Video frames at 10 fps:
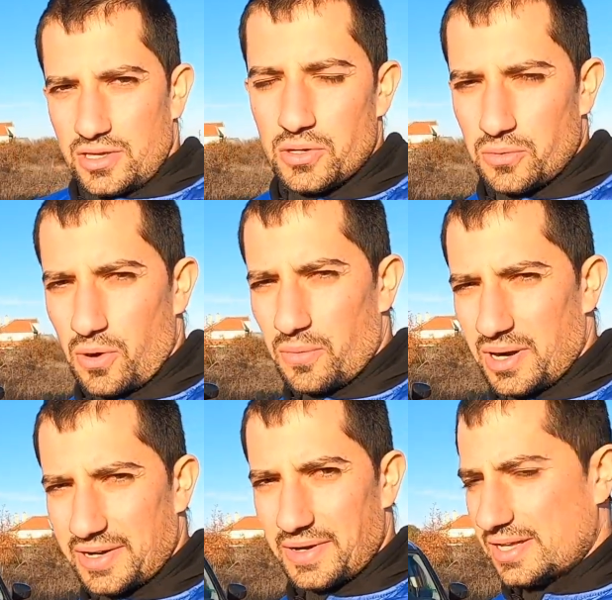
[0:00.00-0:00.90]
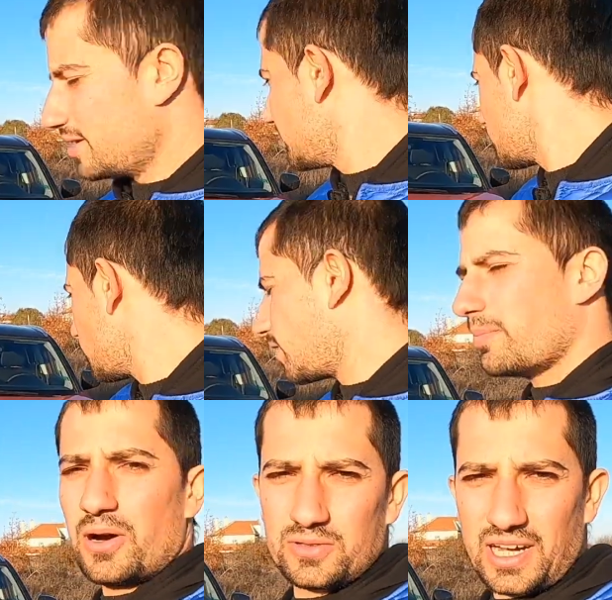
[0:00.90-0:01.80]
you all agree, sorry
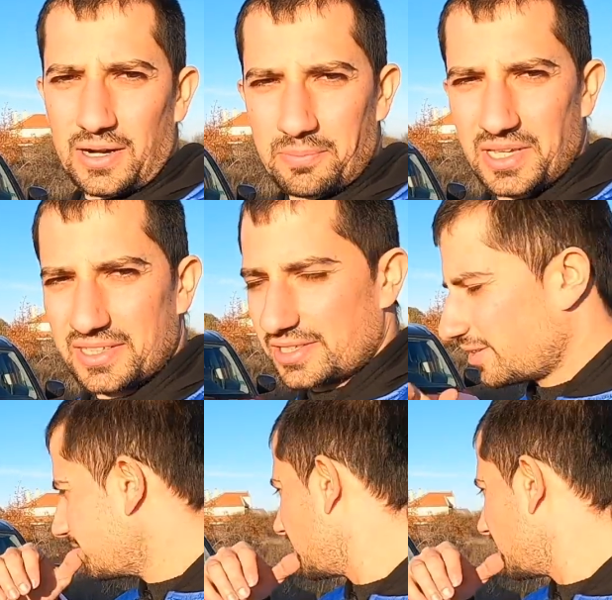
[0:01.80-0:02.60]
about car being dirty,